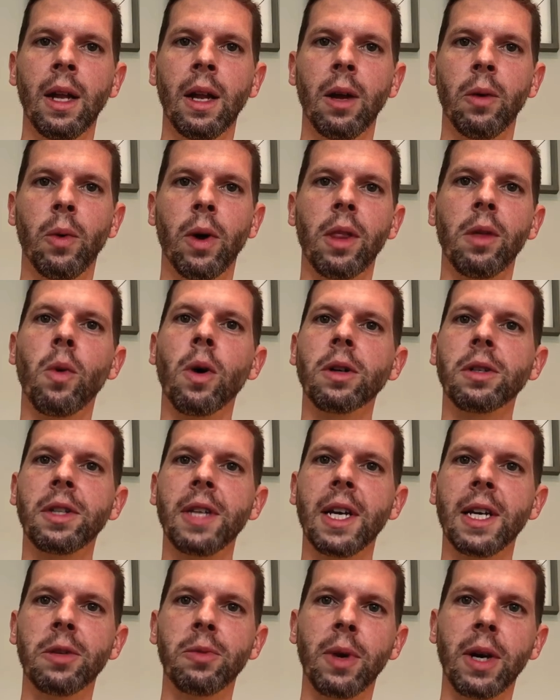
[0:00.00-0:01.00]
And one of the worst
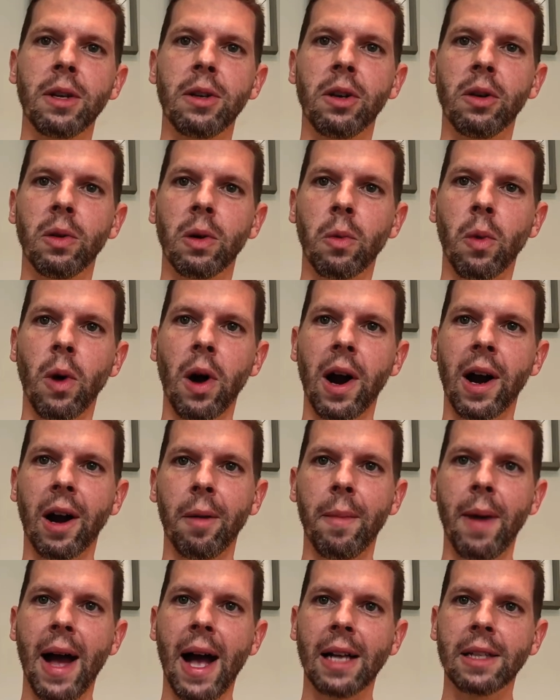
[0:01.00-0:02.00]
things we can do when wearing
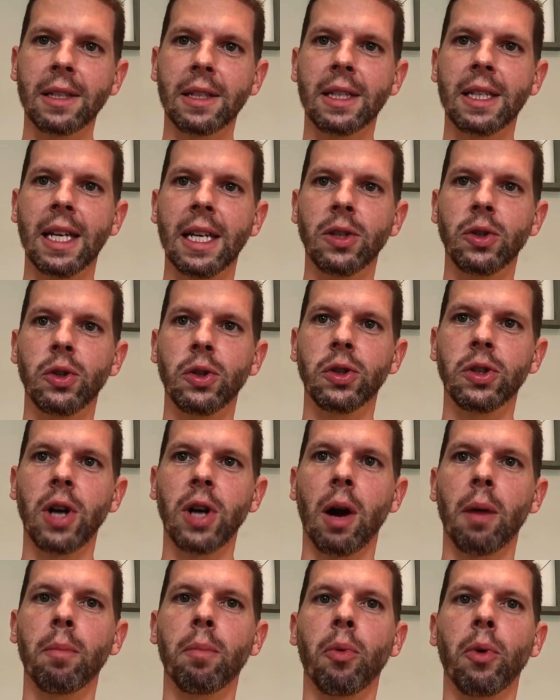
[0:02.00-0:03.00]
our masks is to
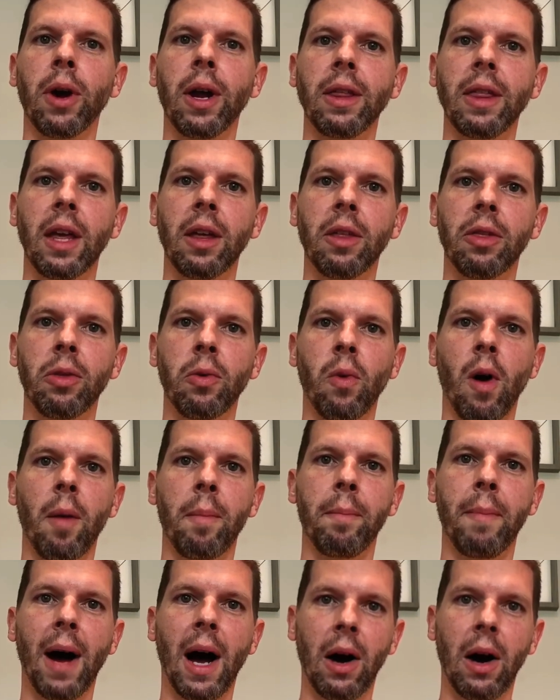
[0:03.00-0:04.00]
start breathing through our
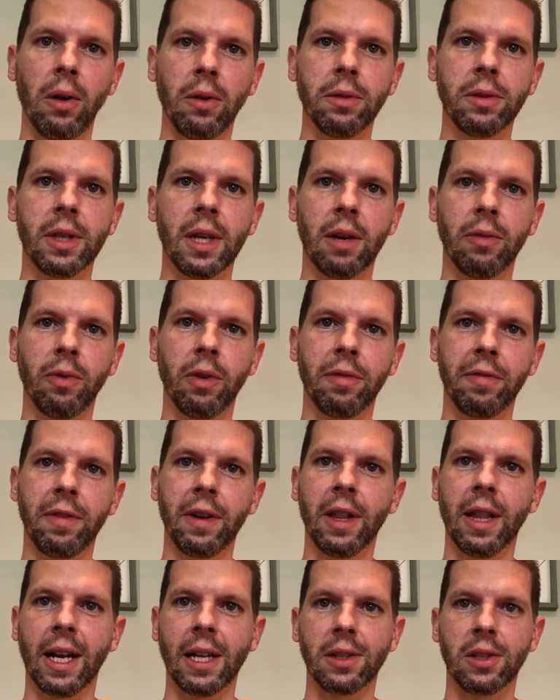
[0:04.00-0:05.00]
mouths if we
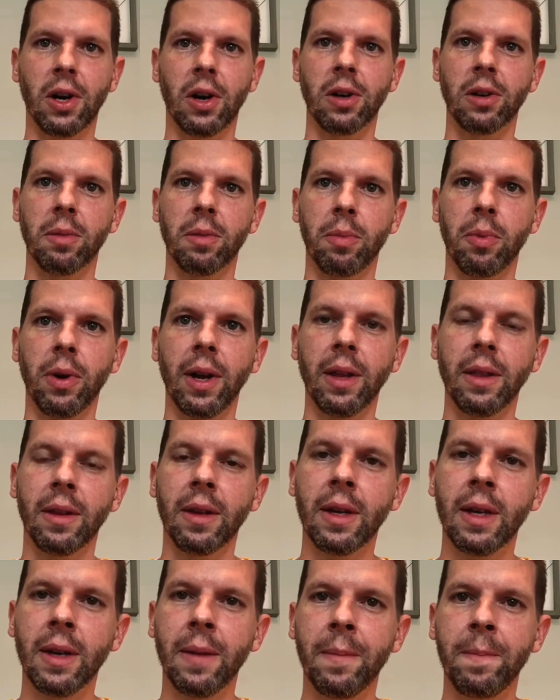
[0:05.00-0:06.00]
feel like it's hard to breathe.
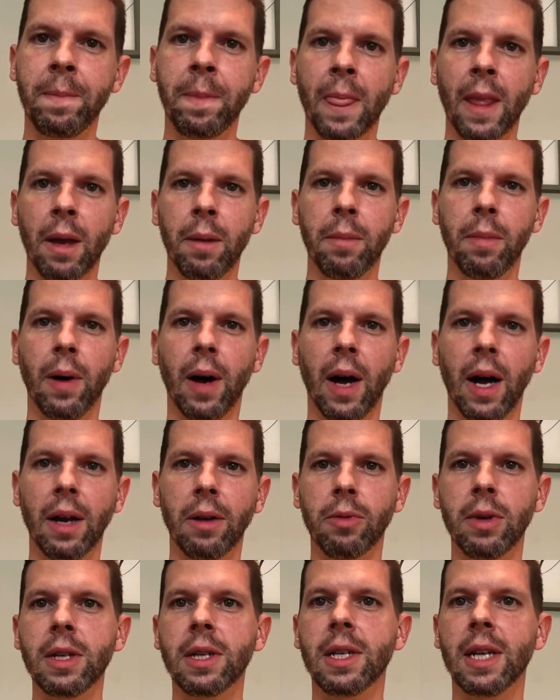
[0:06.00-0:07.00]
But
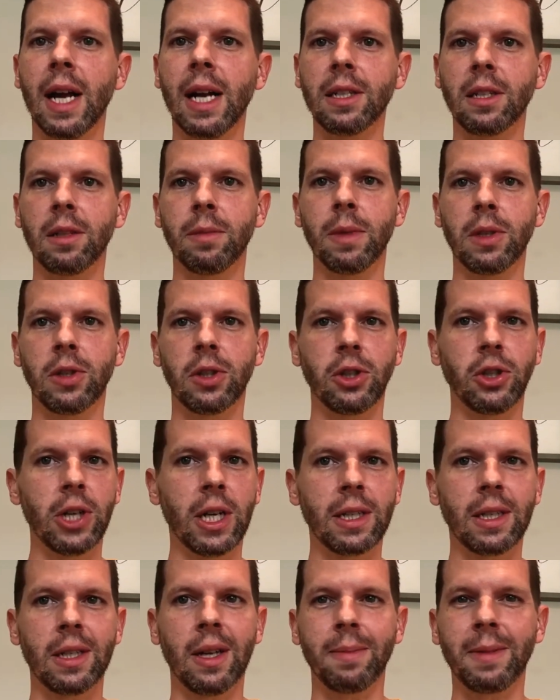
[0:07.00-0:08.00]
recent estimates
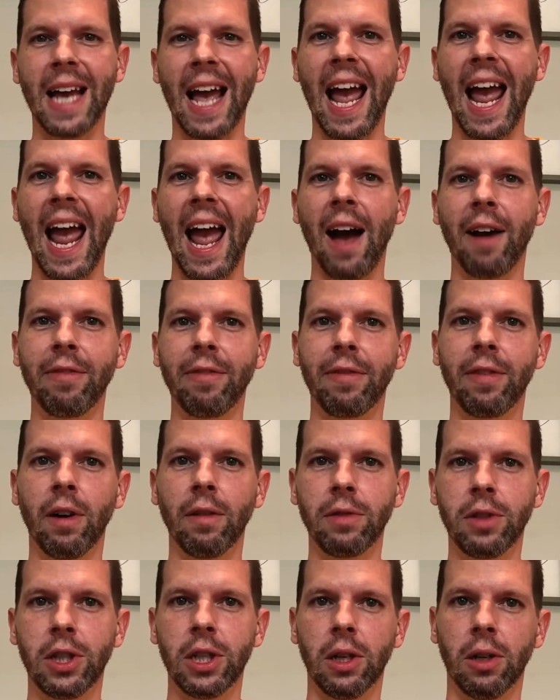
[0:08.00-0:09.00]
suggest up to half
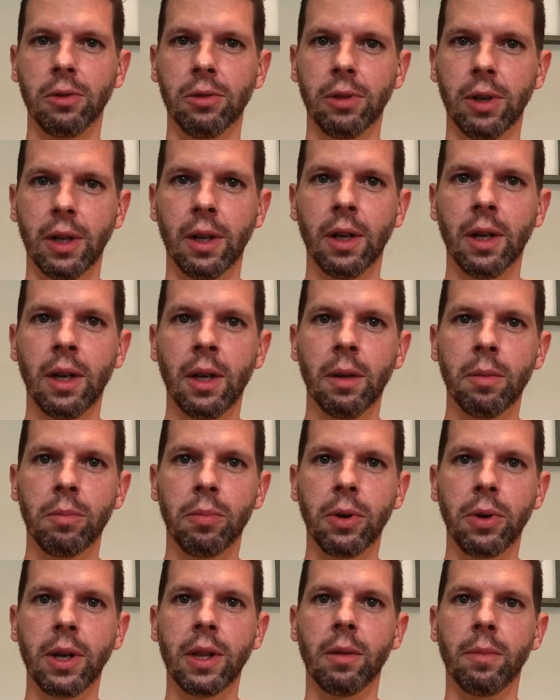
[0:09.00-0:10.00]
of children
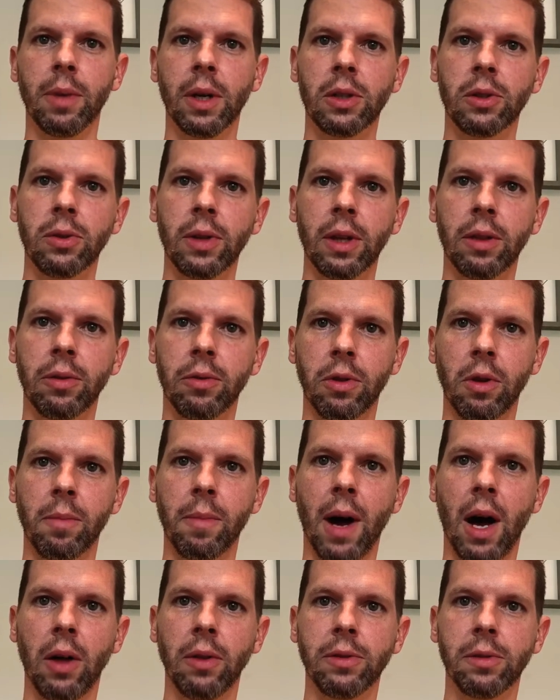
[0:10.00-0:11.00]
breathe habitually through their
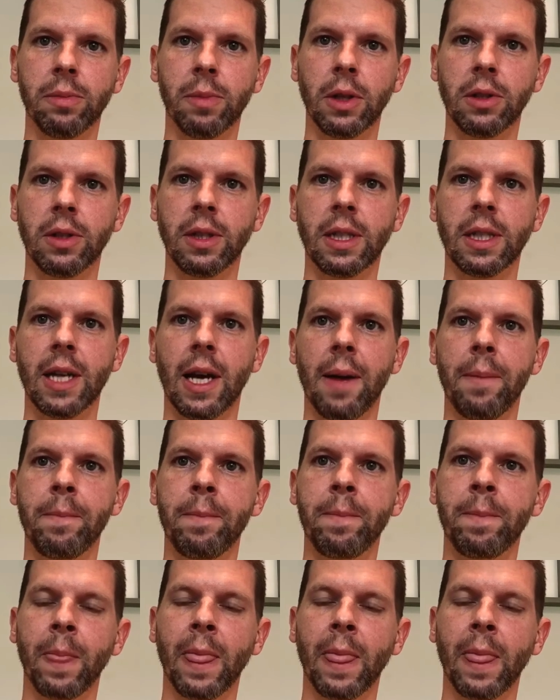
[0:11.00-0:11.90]
mouths much of the time.